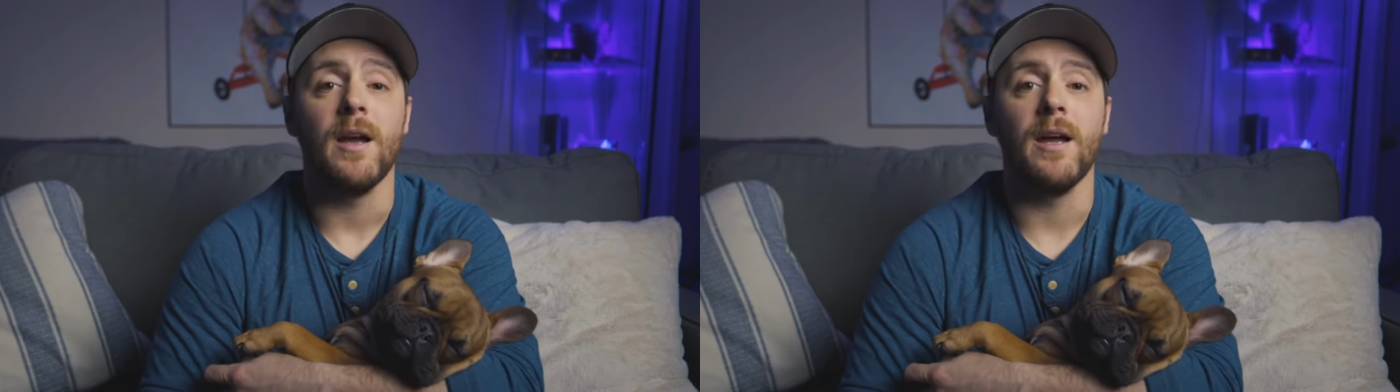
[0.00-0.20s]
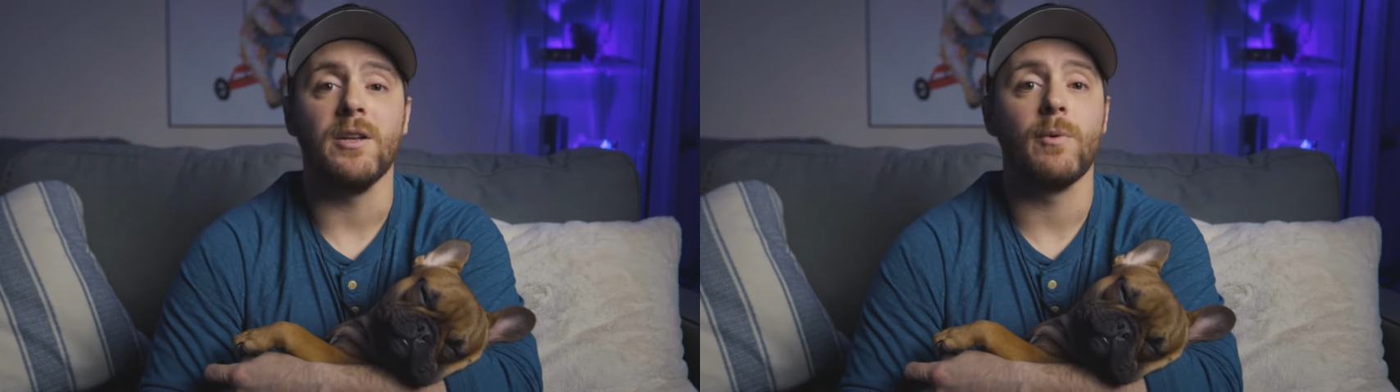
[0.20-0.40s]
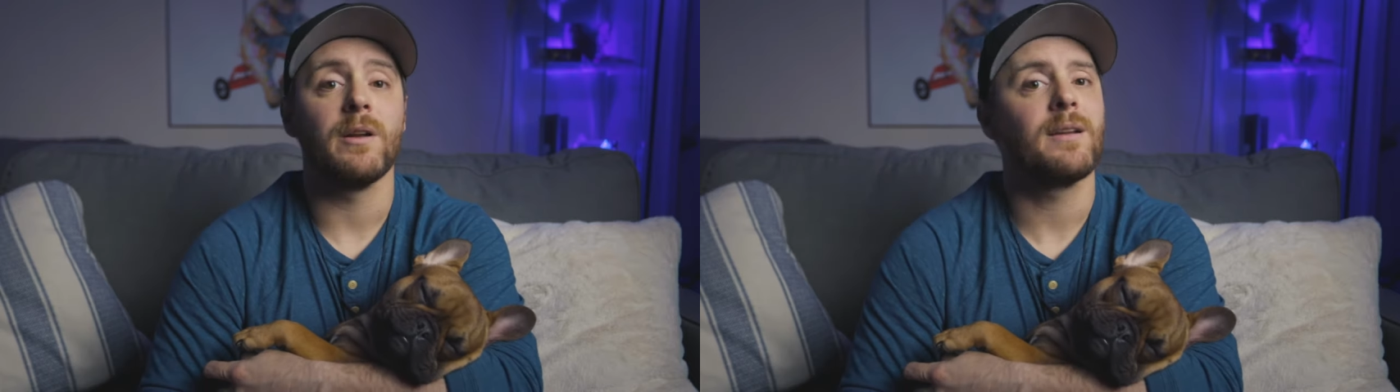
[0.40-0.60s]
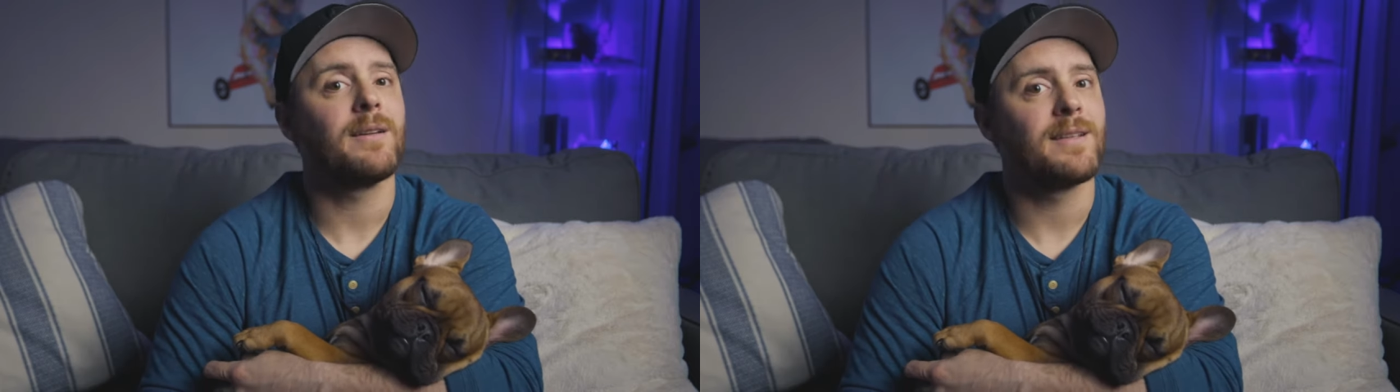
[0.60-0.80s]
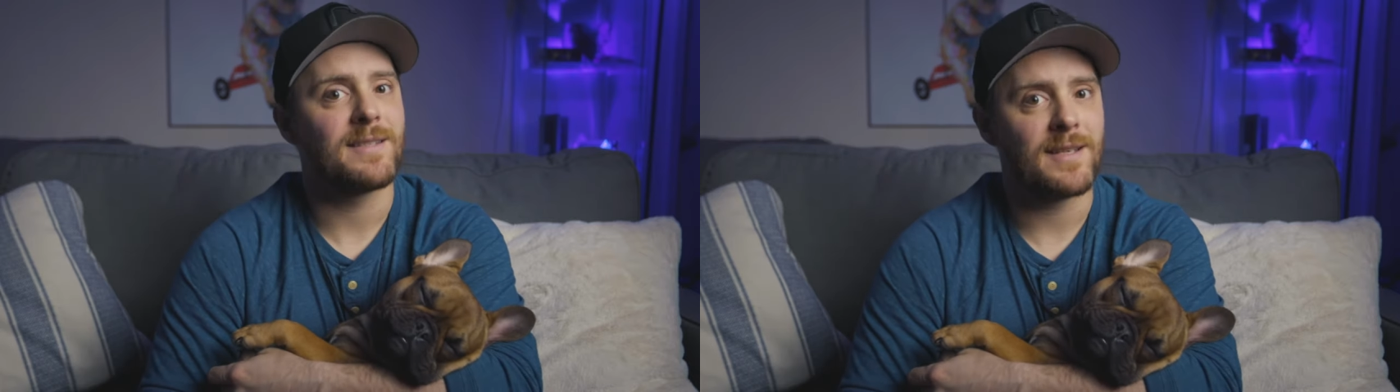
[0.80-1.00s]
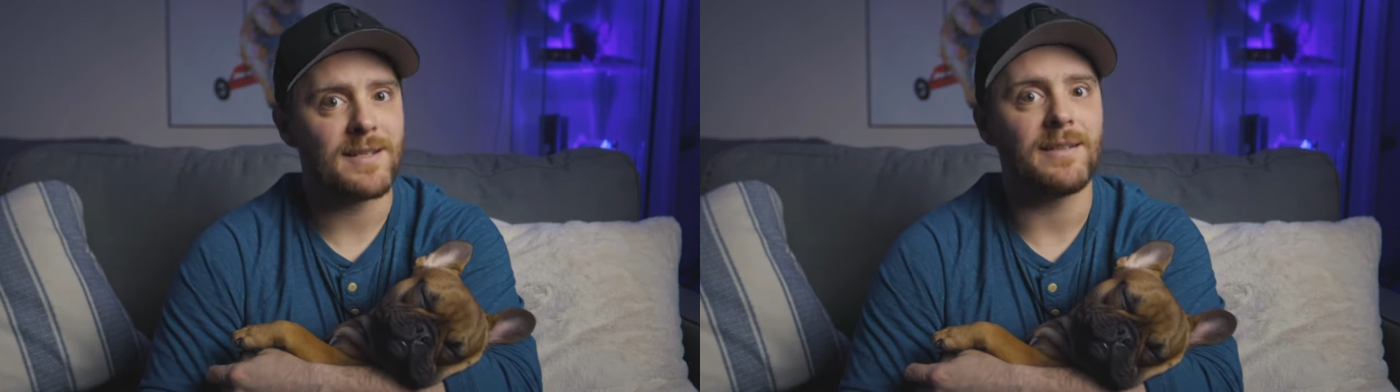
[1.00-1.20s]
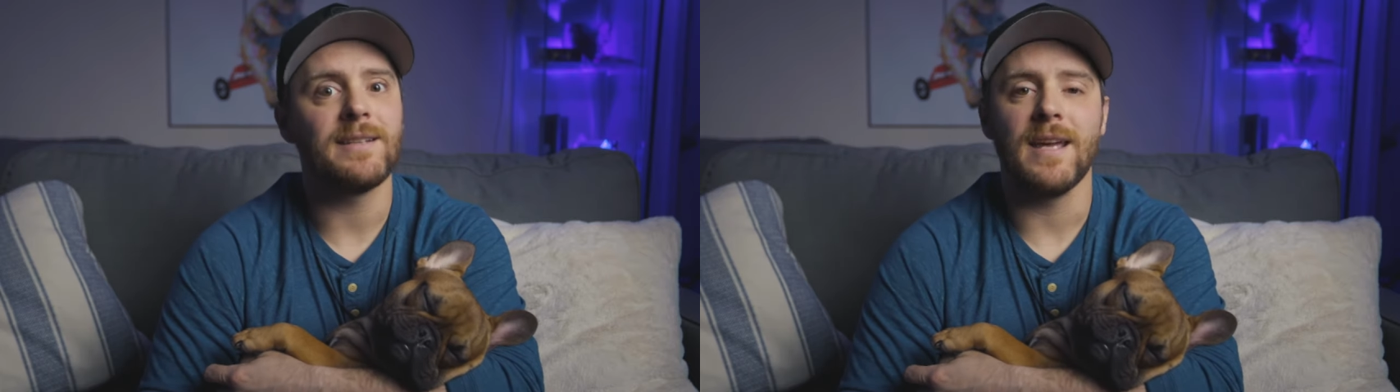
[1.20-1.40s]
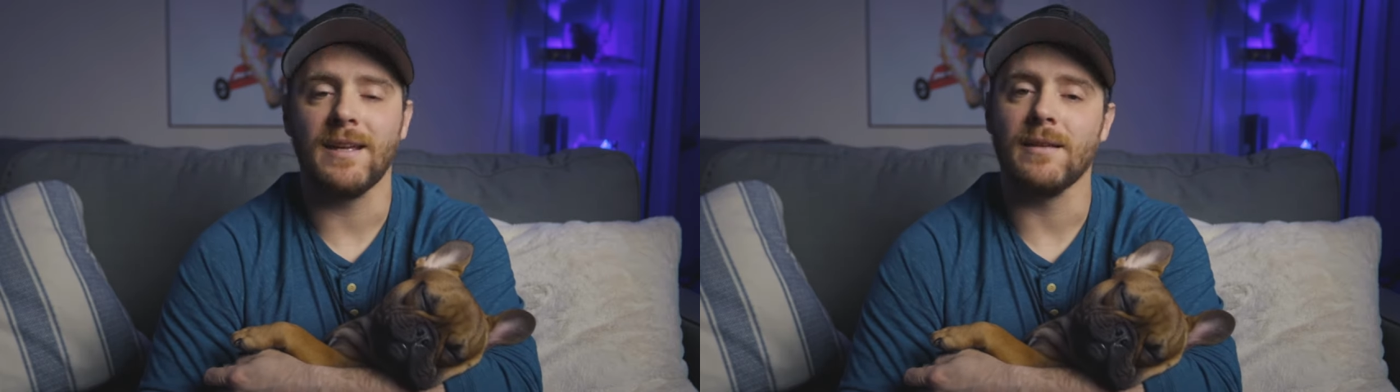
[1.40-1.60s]
and you want to consistently
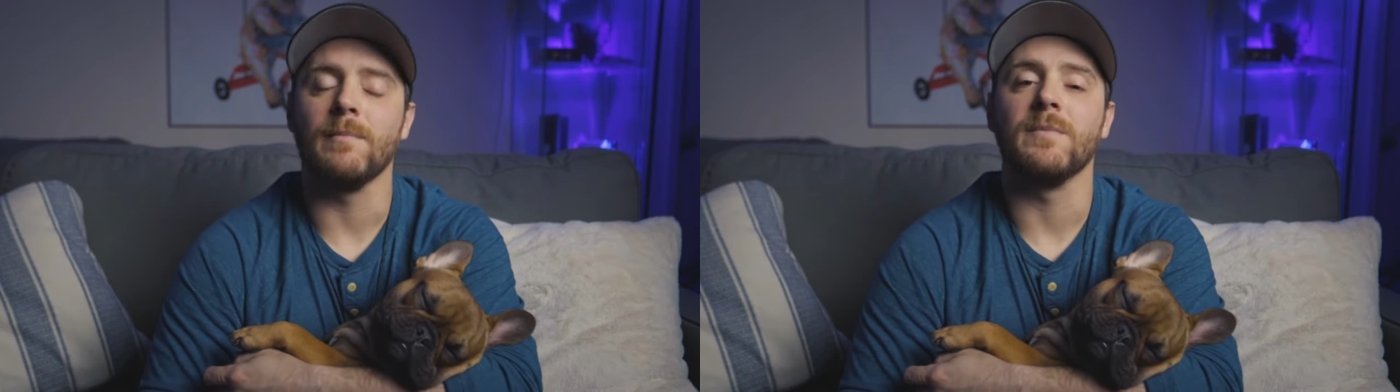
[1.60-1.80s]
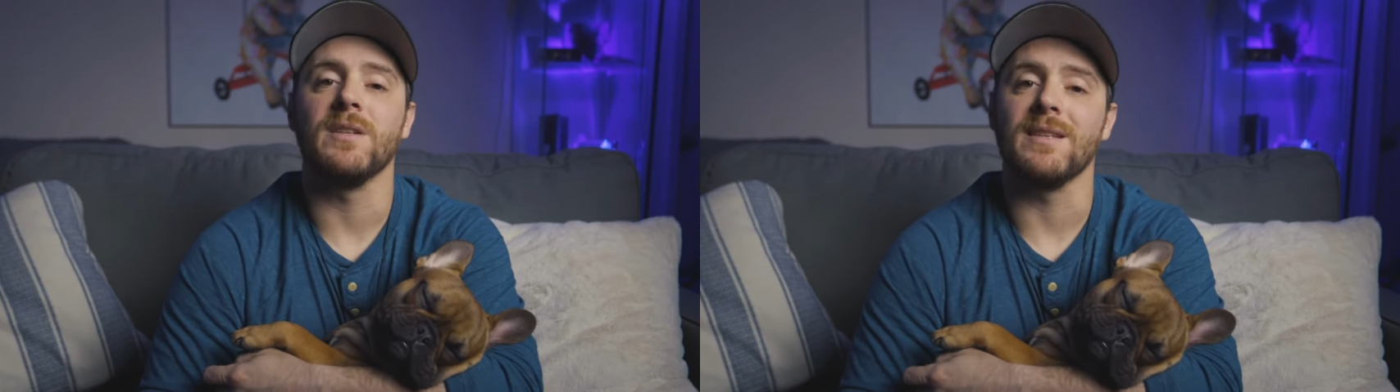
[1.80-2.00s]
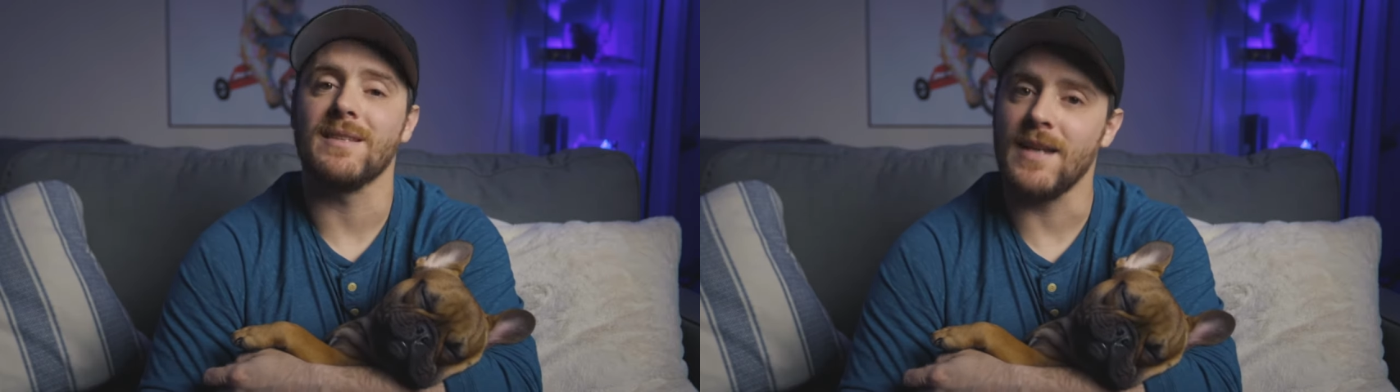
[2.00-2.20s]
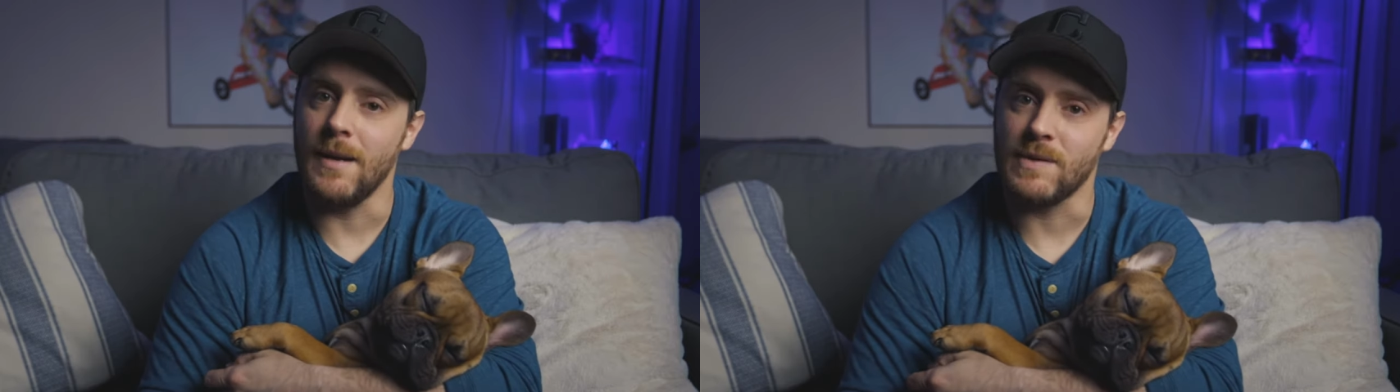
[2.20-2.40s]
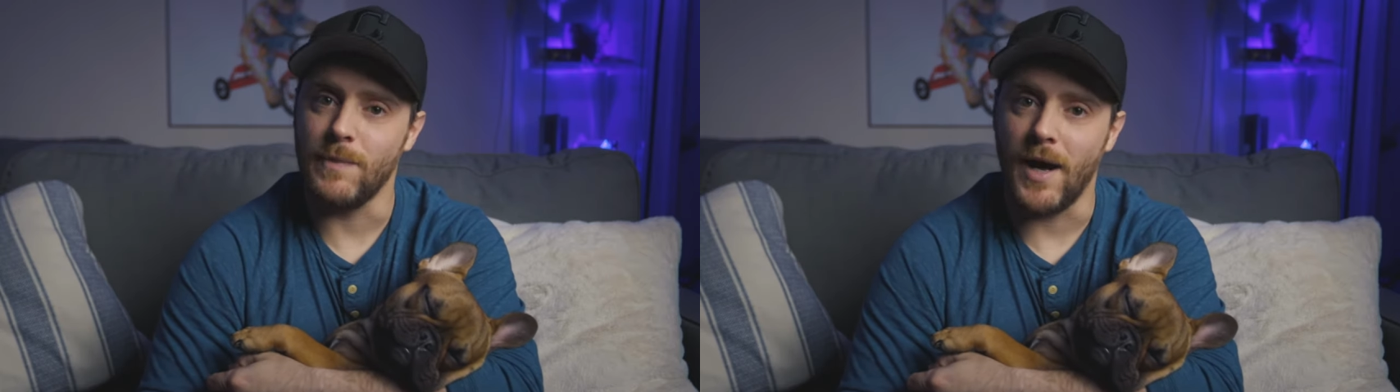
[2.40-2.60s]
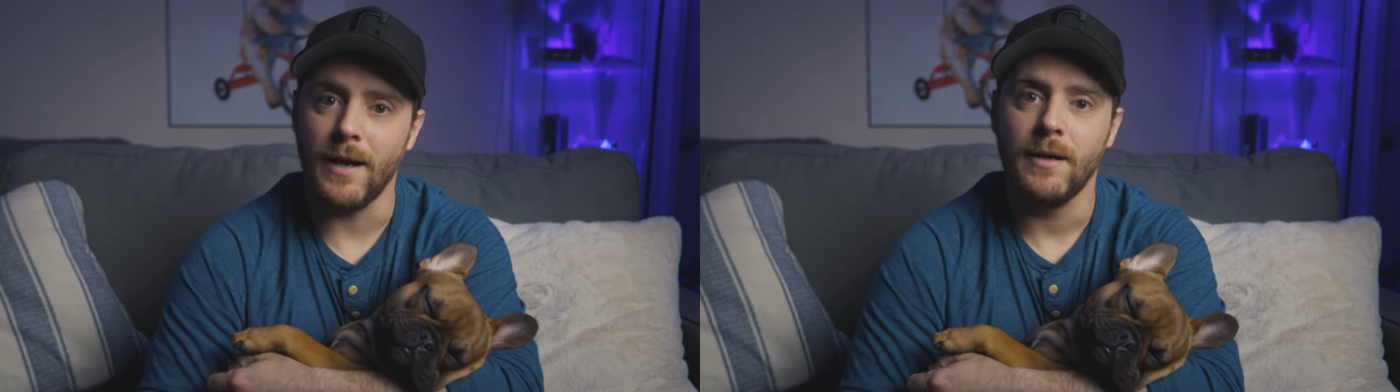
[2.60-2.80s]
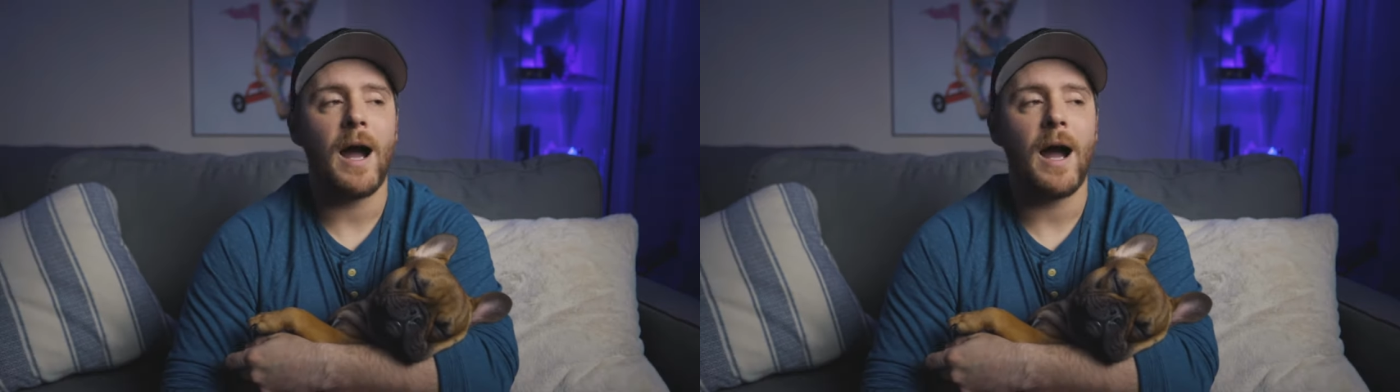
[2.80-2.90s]
take them to the same spot.